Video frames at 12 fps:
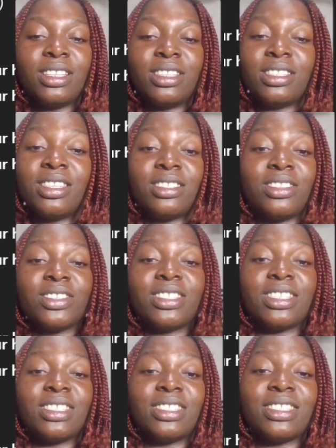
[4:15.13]
This is just
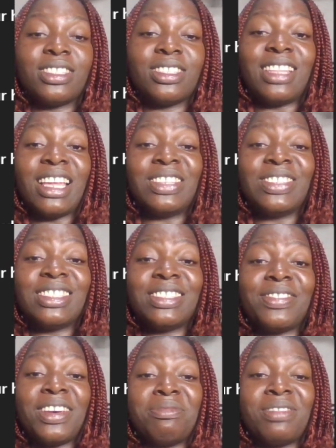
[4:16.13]
it. Title is if
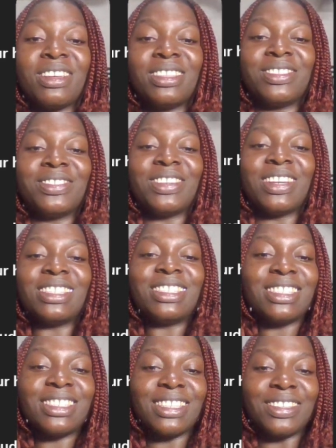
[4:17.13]
you're happy and you know. I
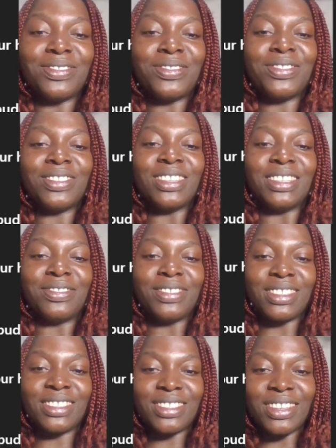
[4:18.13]
see it if
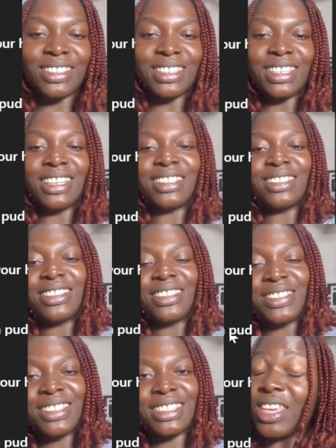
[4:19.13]
it's sunny and you know it.